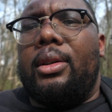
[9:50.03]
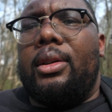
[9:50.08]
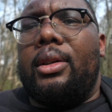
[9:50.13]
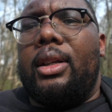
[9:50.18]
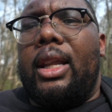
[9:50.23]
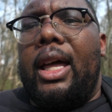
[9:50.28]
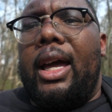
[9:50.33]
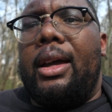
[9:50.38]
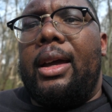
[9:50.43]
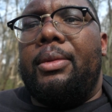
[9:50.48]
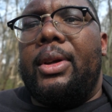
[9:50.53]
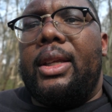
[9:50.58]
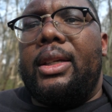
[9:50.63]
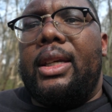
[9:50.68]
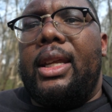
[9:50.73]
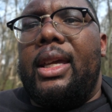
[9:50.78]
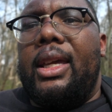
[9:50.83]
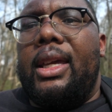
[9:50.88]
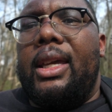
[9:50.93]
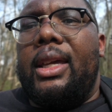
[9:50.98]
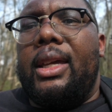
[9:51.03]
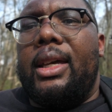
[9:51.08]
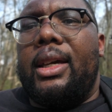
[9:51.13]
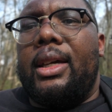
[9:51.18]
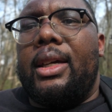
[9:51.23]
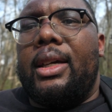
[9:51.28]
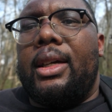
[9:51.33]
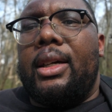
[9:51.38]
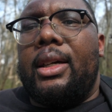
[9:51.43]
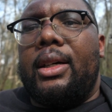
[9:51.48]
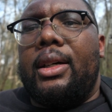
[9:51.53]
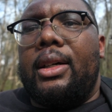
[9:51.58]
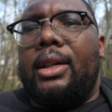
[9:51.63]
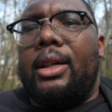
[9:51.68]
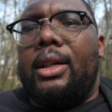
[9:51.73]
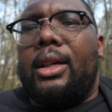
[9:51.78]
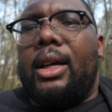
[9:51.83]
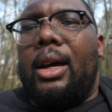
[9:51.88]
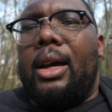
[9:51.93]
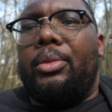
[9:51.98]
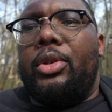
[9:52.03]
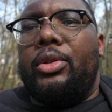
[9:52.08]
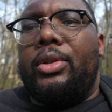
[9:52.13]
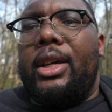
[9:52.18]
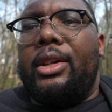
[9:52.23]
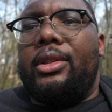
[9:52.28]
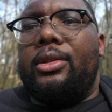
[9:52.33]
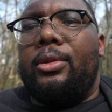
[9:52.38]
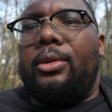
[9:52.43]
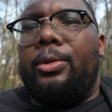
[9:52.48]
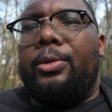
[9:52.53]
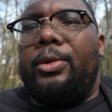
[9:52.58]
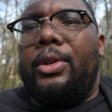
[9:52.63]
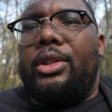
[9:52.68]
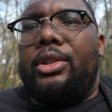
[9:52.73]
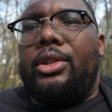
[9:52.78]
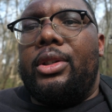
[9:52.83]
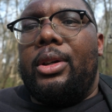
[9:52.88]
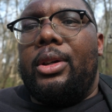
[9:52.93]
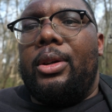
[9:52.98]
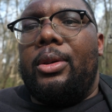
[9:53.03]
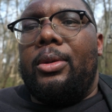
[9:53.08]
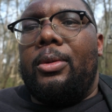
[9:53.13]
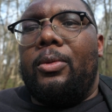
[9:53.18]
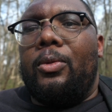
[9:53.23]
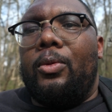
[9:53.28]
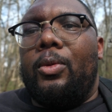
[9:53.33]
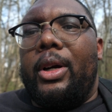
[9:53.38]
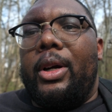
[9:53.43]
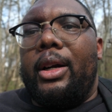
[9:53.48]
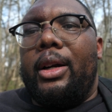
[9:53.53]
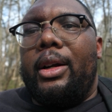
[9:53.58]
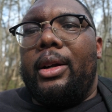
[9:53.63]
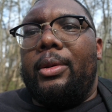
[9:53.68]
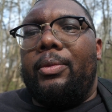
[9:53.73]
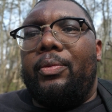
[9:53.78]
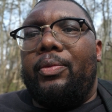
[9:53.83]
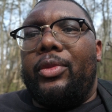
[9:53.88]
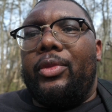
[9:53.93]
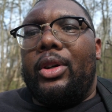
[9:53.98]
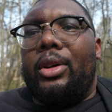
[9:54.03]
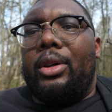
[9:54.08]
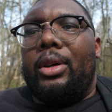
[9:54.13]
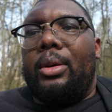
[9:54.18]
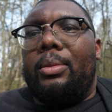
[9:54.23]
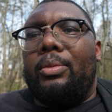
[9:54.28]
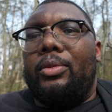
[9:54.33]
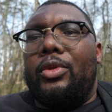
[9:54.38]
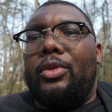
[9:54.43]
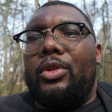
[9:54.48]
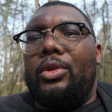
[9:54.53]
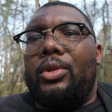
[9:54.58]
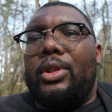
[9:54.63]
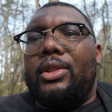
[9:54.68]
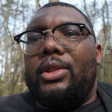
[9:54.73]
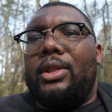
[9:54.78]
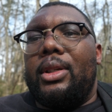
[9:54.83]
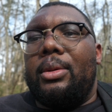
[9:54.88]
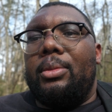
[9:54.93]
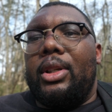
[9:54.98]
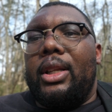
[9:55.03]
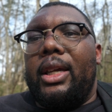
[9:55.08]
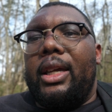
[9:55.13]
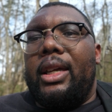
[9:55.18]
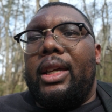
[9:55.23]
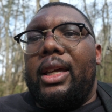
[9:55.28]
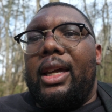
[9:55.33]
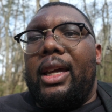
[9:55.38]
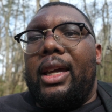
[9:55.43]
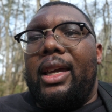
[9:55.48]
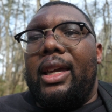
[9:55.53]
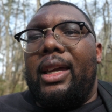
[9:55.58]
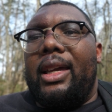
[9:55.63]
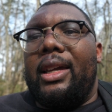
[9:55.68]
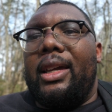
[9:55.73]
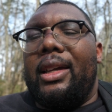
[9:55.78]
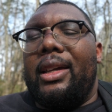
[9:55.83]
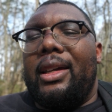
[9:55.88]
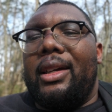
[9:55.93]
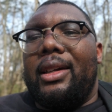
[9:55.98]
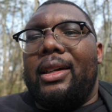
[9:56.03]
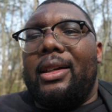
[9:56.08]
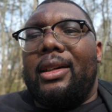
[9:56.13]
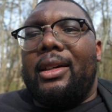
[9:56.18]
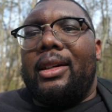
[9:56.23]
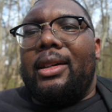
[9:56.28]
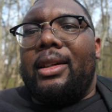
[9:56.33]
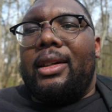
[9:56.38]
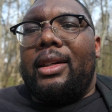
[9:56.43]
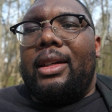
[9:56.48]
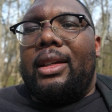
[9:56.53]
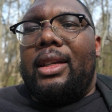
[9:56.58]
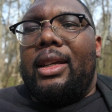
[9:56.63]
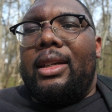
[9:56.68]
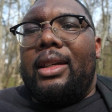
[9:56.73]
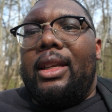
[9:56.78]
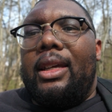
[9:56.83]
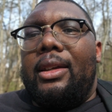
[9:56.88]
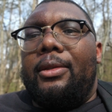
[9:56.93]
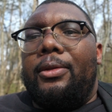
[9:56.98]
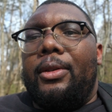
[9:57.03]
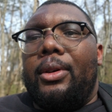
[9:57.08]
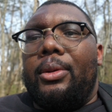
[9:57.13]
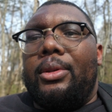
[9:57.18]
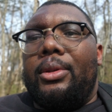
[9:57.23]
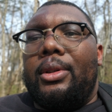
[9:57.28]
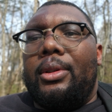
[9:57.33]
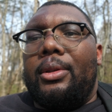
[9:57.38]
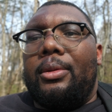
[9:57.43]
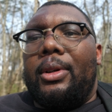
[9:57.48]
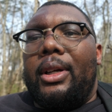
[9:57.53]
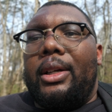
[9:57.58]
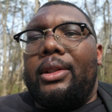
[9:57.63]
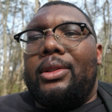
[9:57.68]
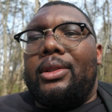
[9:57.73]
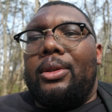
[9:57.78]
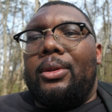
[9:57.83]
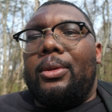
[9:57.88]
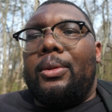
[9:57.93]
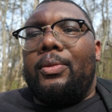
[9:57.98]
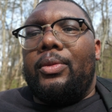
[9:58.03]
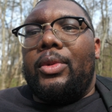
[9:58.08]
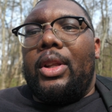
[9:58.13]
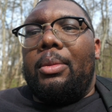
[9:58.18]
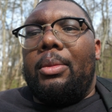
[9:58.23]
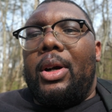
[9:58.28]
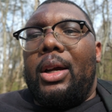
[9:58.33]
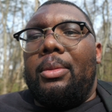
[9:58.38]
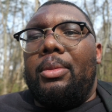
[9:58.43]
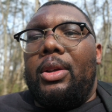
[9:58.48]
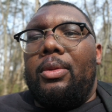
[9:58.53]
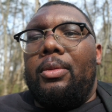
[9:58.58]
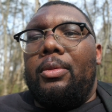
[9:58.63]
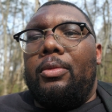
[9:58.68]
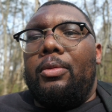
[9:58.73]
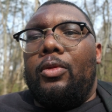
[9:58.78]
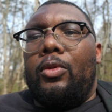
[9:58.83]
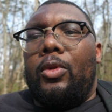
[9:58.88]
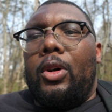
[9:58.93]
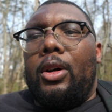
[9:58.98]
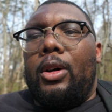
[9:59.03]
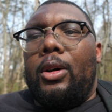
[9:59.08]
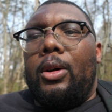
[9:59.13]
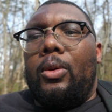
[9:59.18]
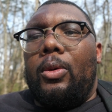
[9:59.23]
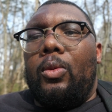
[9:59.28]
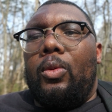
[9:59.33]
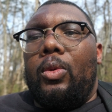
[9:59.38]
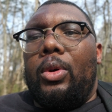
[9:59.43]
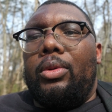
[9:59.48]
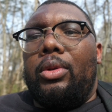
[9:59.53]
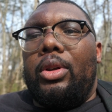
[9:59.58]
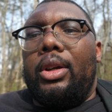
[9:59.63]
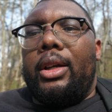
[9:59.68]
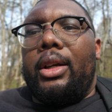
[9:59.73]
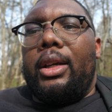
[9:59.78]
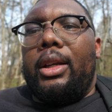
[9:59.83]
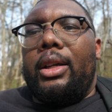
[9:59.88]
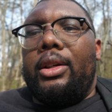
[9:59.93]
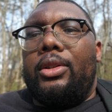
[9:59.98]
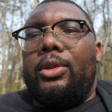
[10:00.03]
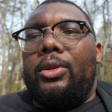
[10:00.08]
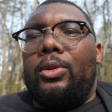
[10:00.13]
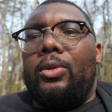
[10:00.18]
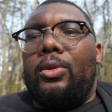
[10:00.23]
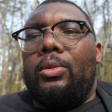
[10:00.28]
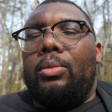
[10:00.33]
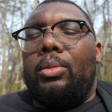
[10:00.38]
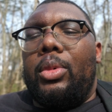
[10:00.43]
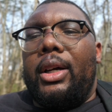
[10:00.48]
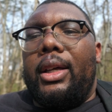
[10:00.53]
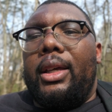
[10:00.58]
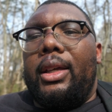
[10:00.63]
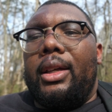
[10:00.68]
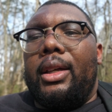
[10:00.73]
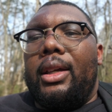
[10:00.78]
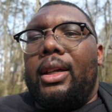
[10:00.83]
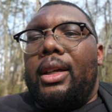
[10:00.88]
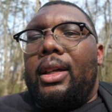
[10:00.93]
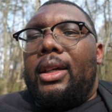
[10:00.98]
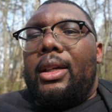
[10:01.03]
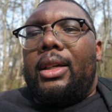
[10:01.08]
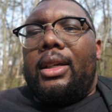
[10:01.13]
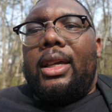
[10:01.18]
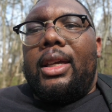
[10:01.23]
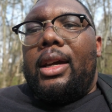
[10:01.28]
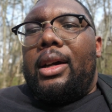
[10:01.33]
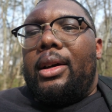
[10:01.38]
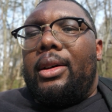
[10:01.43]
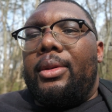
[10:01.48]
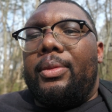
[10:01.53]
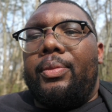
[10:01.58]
live ND, computational feature where you can simulate an ND filter, right? So that might be worth looking into. But Yeah,